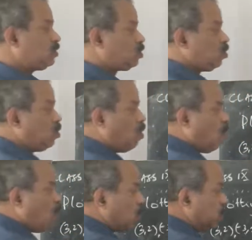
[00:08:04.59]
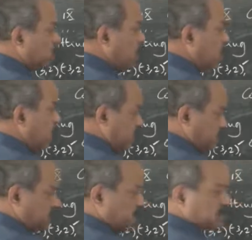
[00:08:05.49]
2 on the
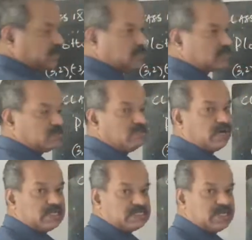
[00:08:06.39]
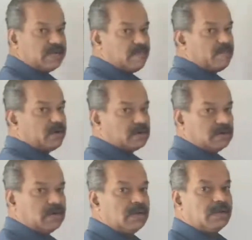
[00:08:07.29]
x-axis. What is the number